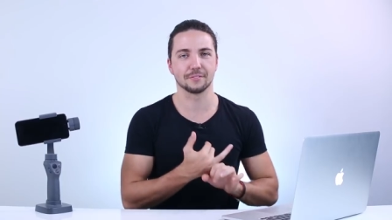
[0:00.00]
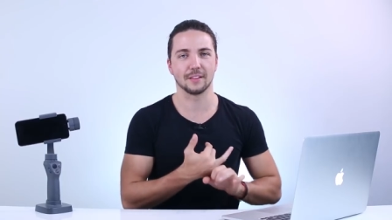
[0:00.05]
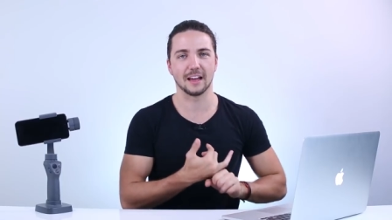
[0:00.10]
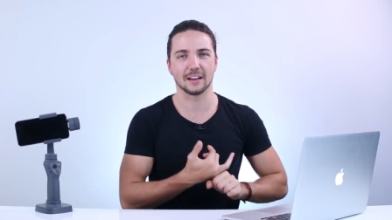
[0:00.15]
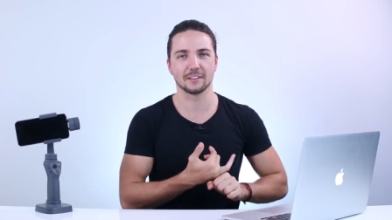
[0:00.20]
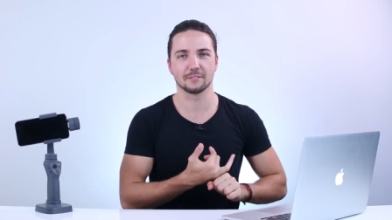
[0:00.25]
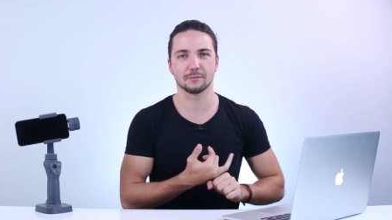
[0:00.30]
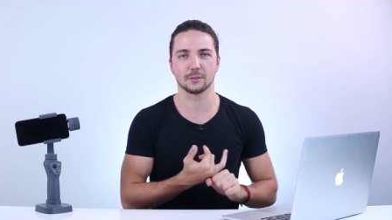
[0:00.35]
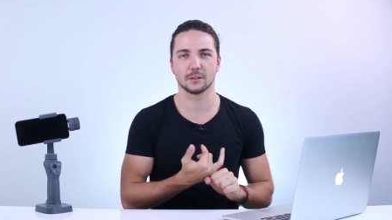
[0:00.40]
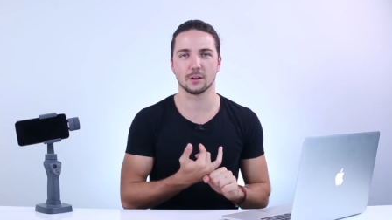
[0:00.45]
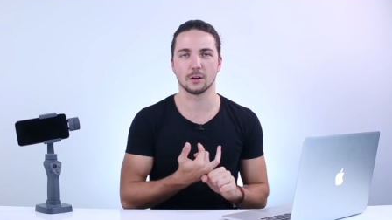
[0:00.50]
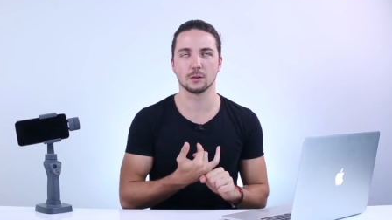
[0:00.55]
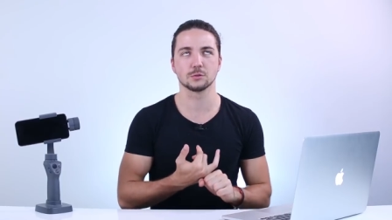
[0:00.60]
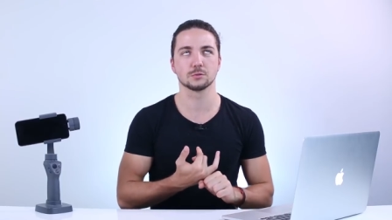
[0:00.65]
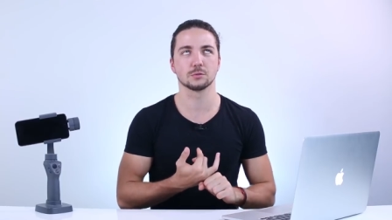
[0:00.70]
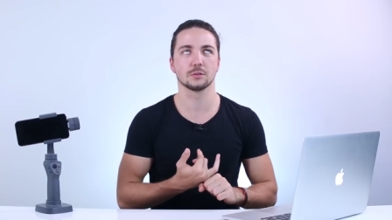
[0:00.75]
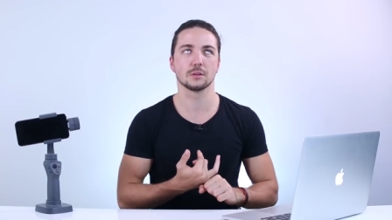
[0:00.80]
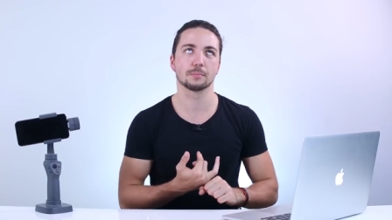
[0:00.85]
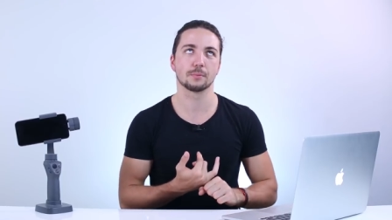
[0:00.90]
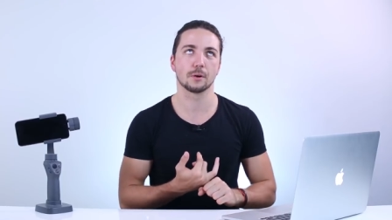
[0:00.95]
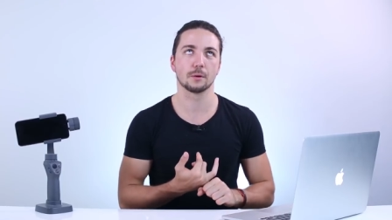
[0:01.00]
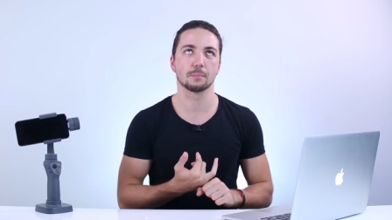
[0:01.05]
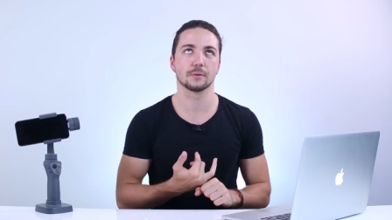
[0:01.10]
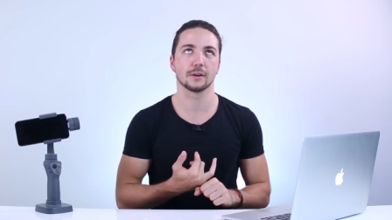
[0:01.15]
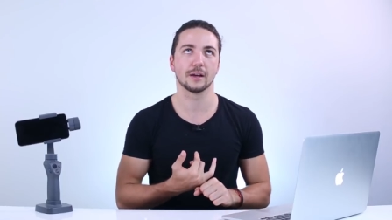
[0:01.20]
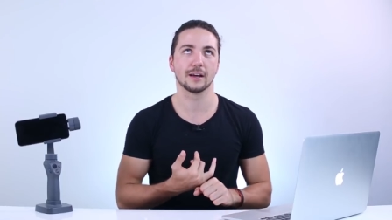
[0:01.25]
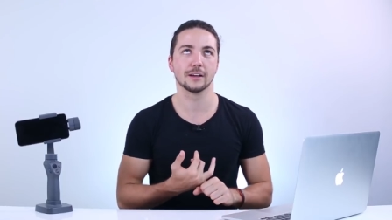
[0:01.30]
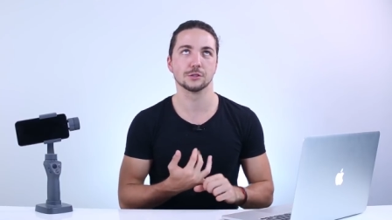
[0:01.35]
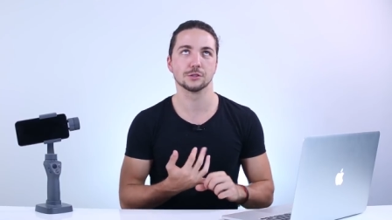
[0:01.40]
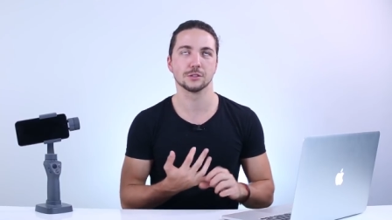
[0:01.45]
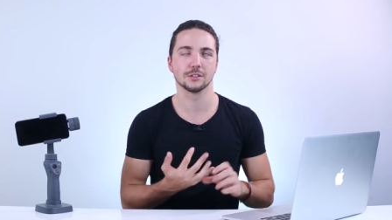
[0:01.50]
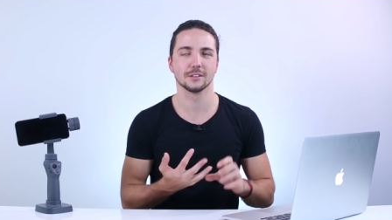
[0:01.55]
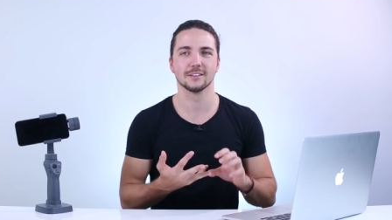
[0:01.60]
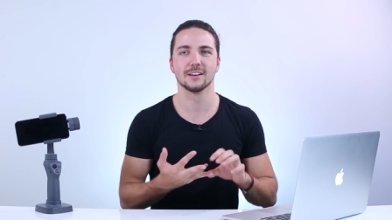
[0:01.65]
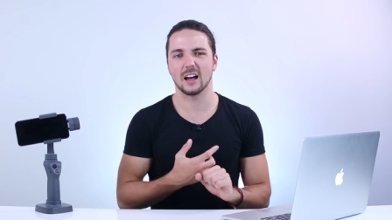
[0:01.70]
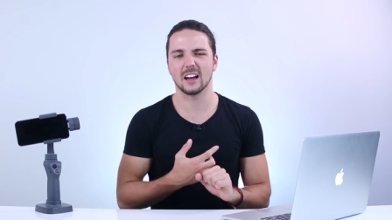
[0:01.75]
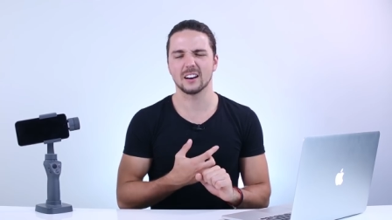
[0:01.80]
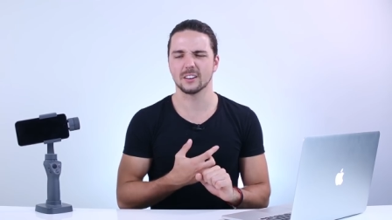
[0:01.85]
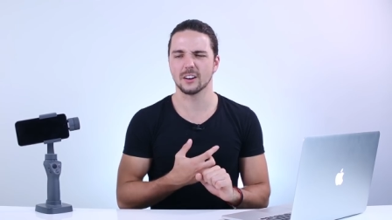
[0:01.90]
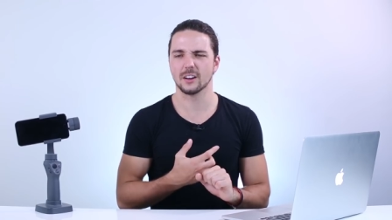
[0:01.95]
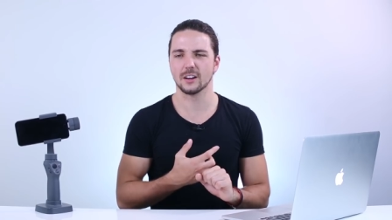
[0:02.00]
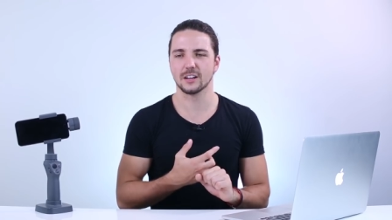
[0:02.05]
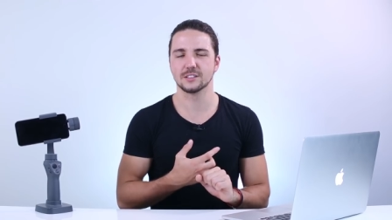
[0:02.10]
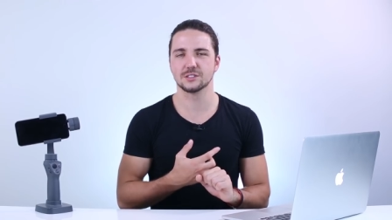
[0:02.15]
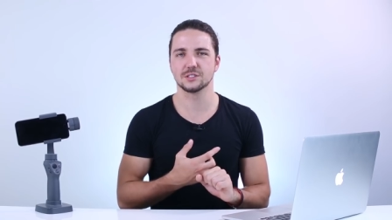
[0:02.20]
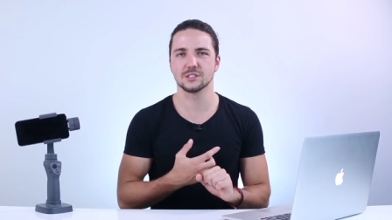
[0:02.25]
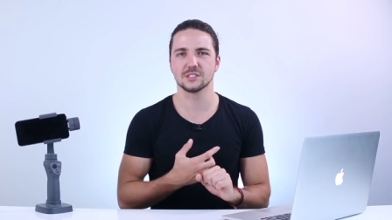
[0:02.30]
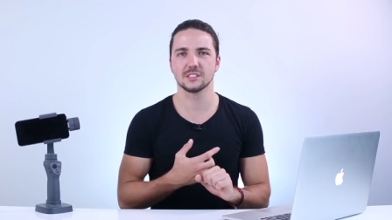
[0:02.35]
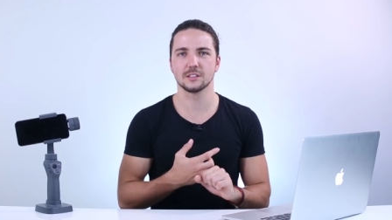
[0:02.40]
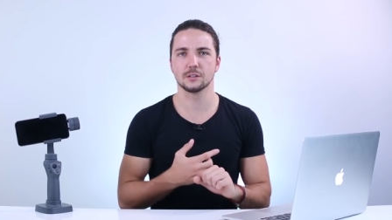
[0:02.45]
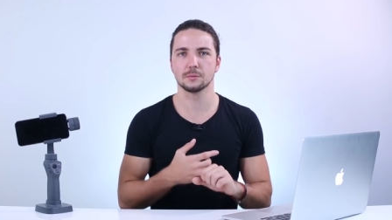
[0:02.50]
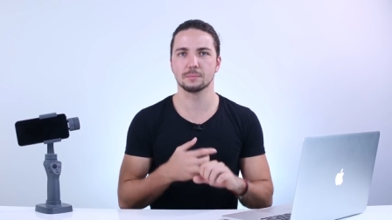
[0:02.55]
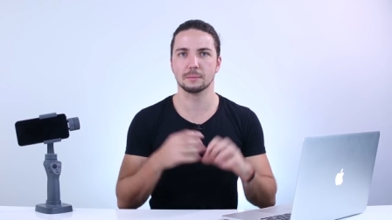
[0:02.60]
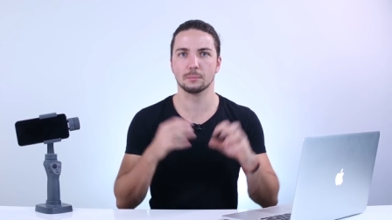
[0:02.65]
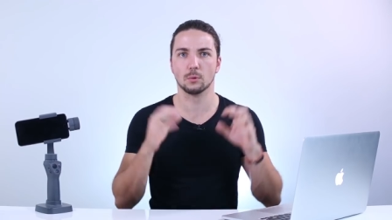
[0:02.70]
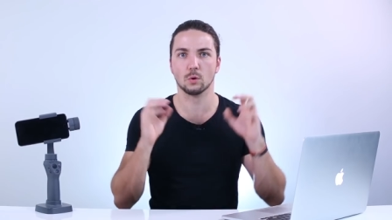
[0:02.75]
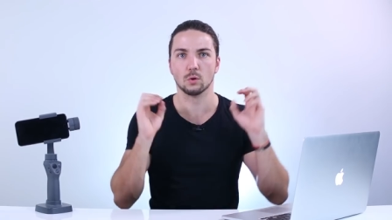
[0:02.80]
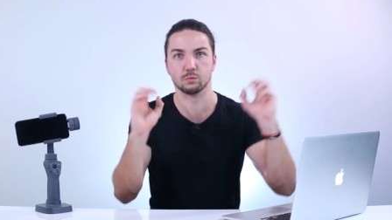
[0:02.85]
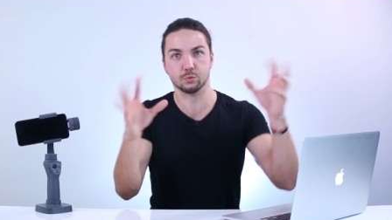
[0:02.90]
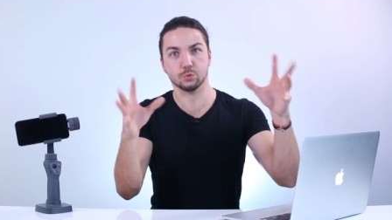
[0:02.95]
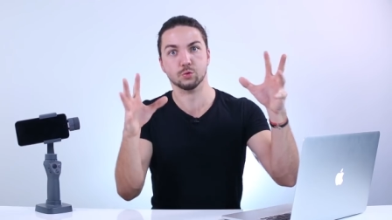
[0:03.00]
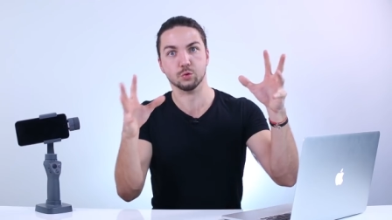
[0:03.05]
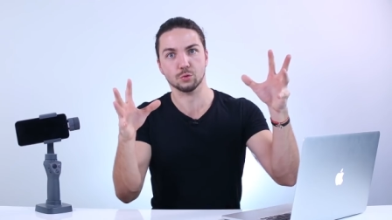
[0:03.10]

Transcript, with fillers: flagged for cultural appropriation. I don't know, it's just a little bit more